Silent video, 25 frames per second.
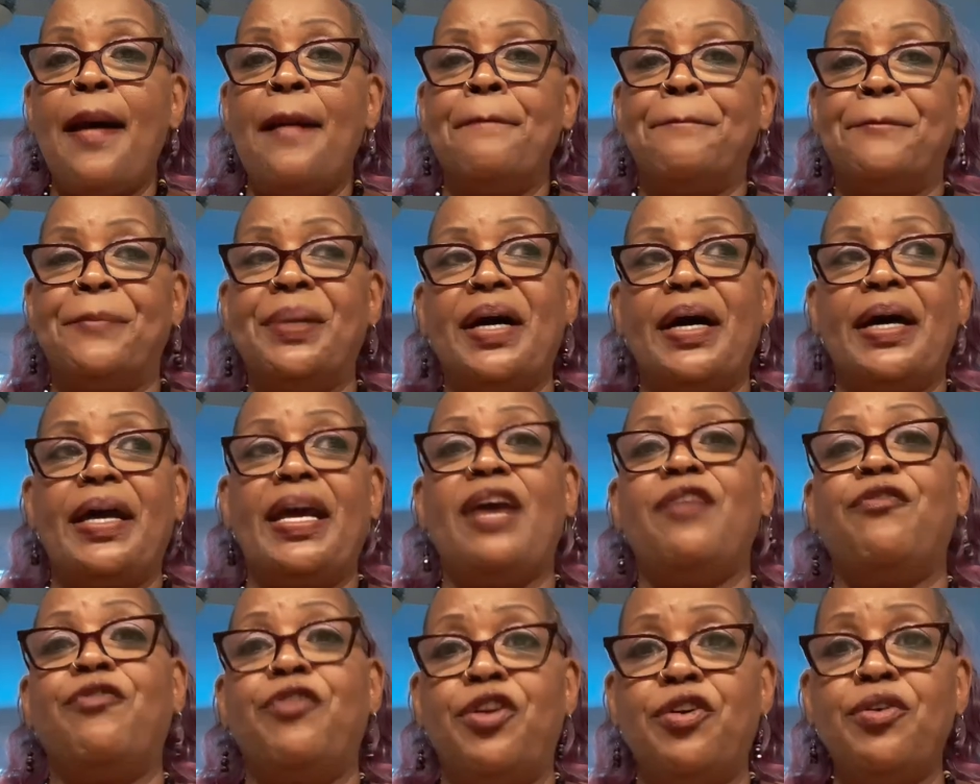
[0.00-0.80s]
But
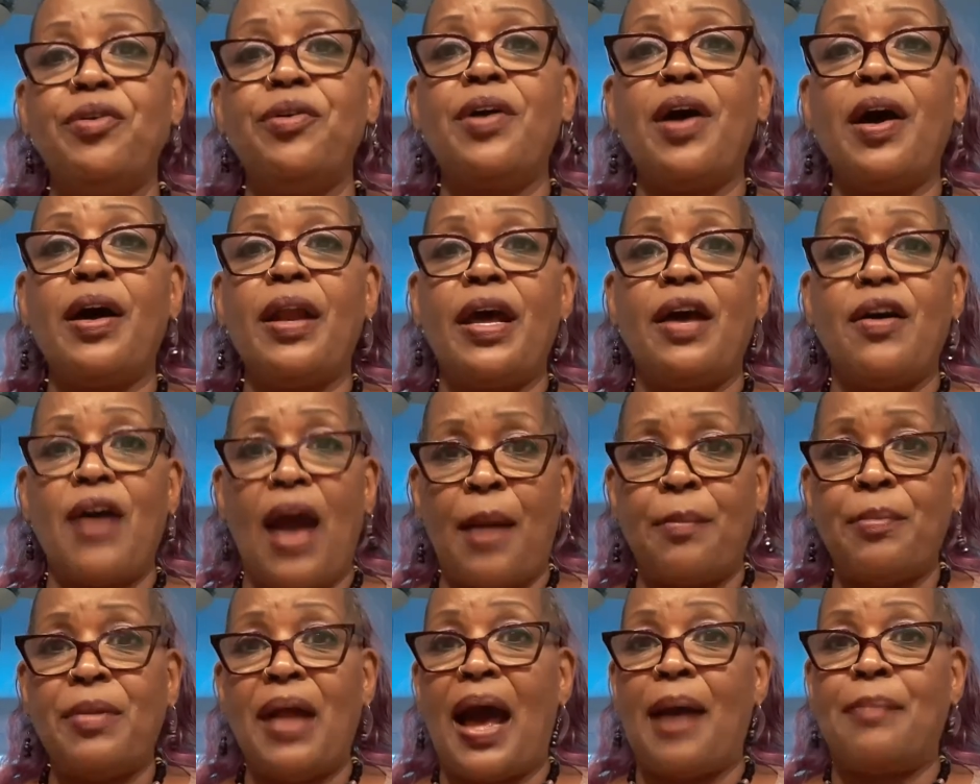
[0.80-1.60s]
if you're going to,
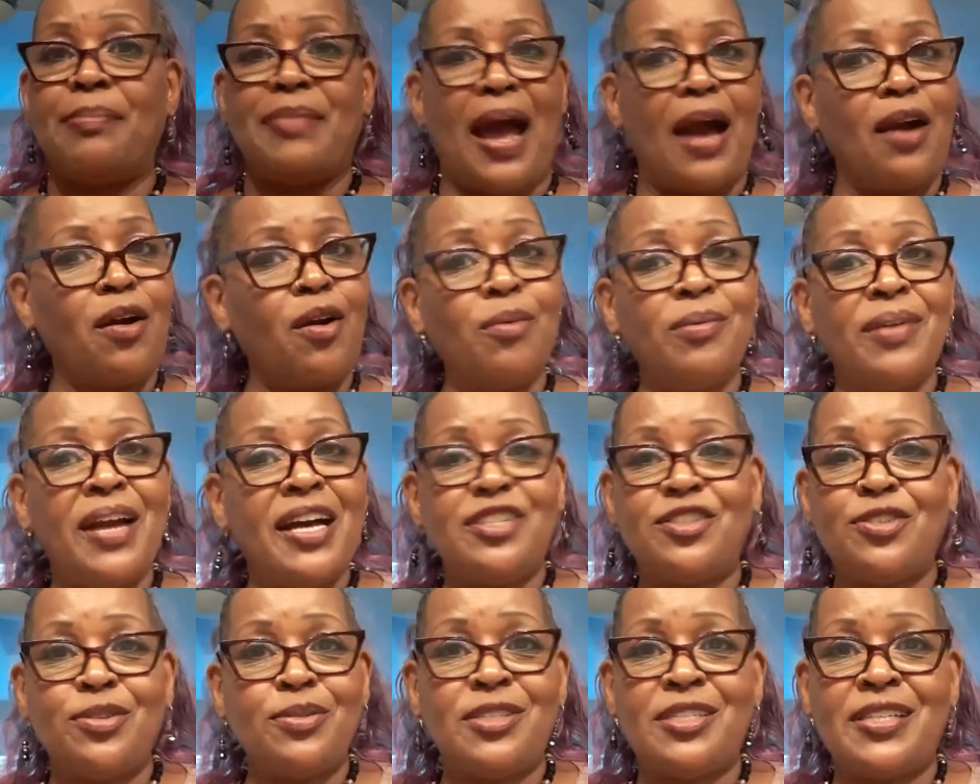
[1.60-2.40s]
I'm not going to
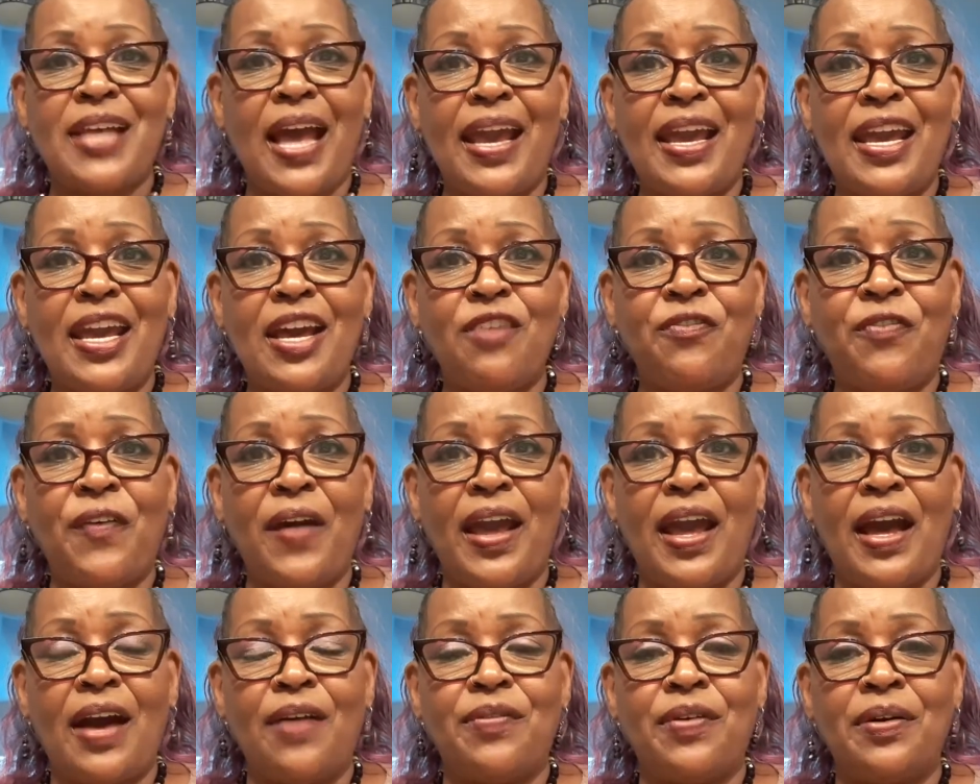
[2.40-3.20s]
let you stay here
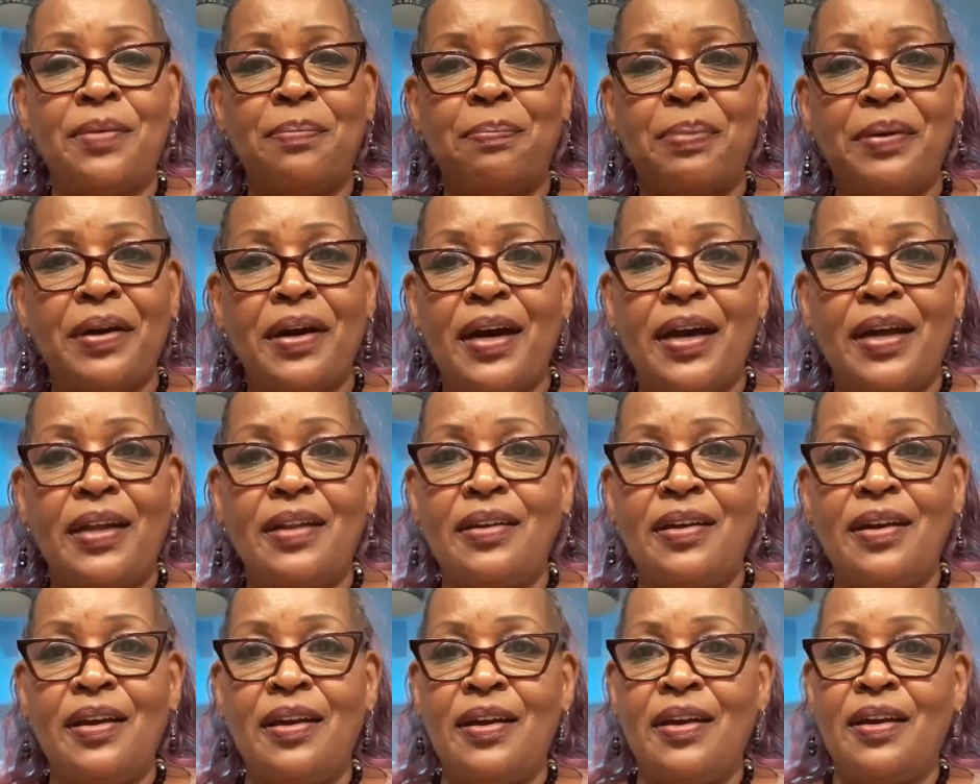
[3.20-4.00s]
forever.
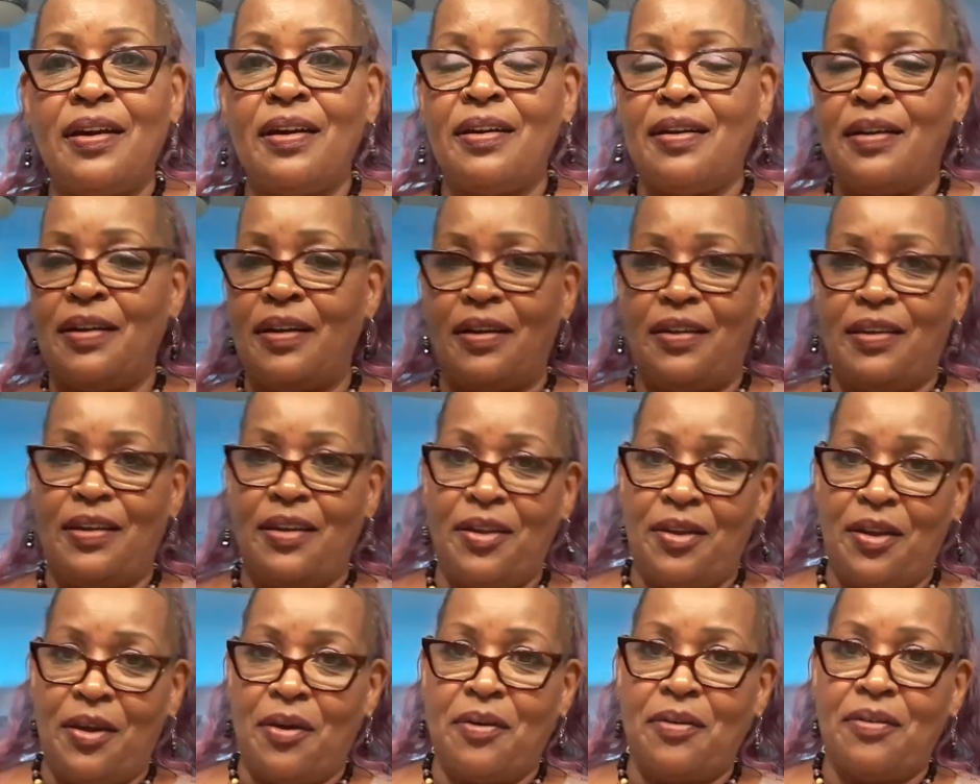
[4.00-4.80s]
But,
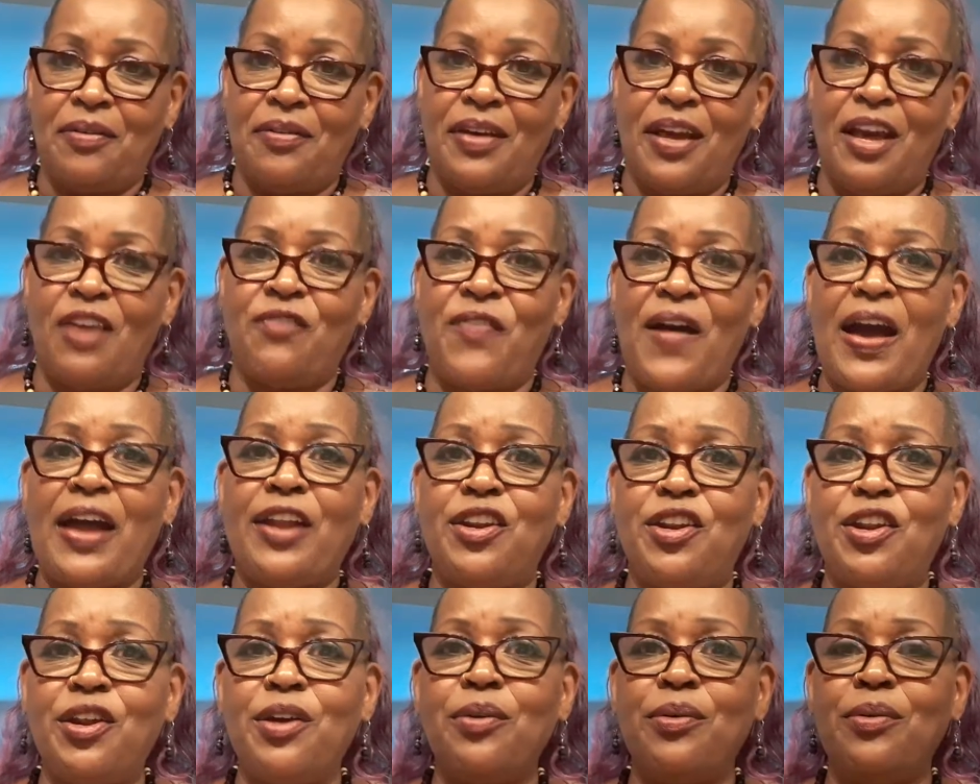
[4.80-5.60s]
you know, if
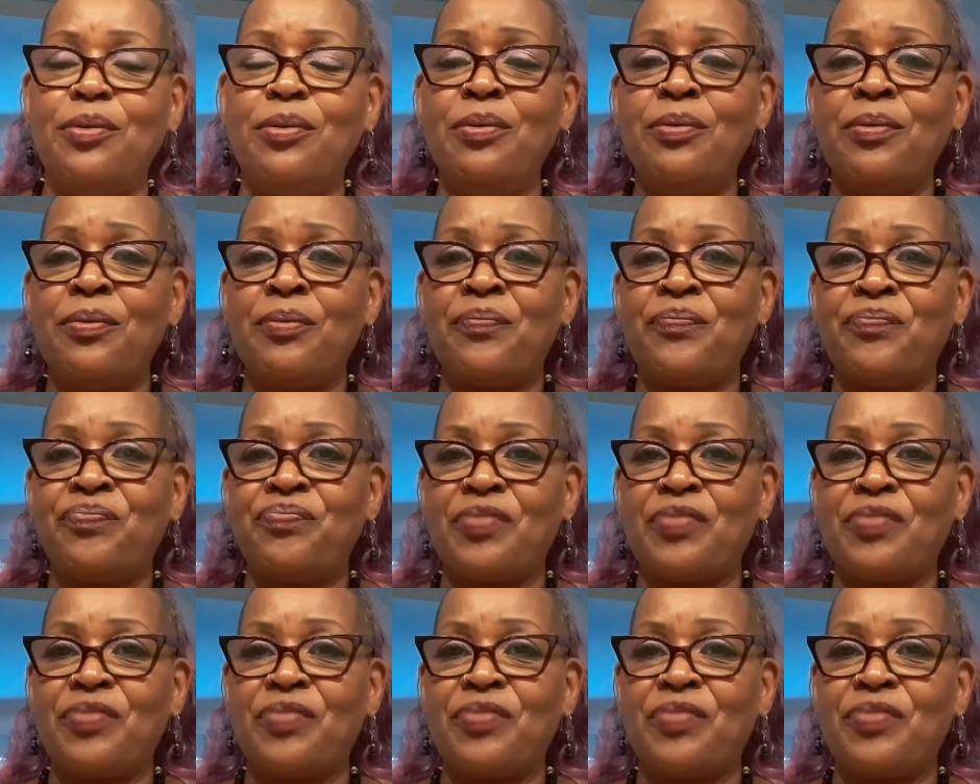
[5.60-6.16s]
I do,